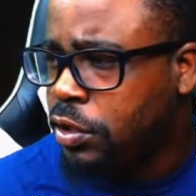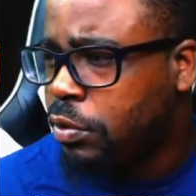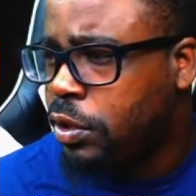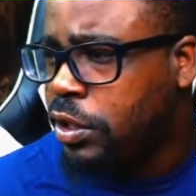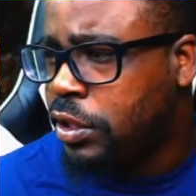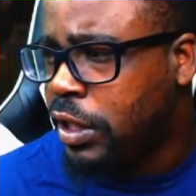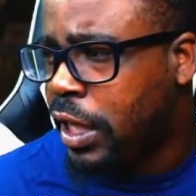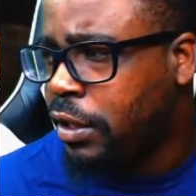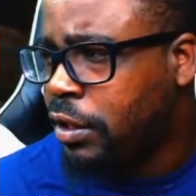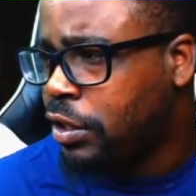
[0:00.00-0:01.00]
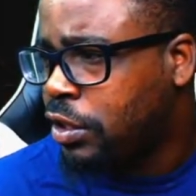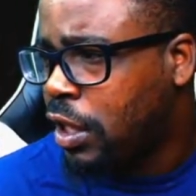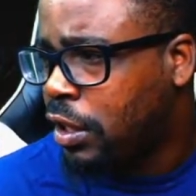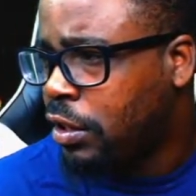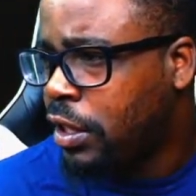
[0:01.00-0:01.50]
so once he's down, he just
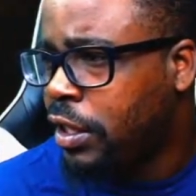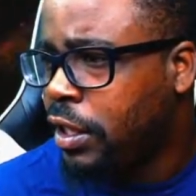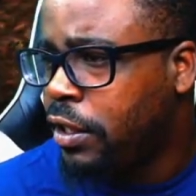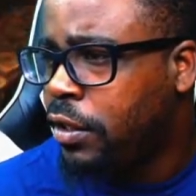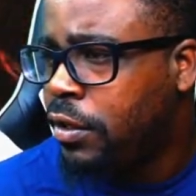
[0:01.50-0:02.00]
kind of lay there.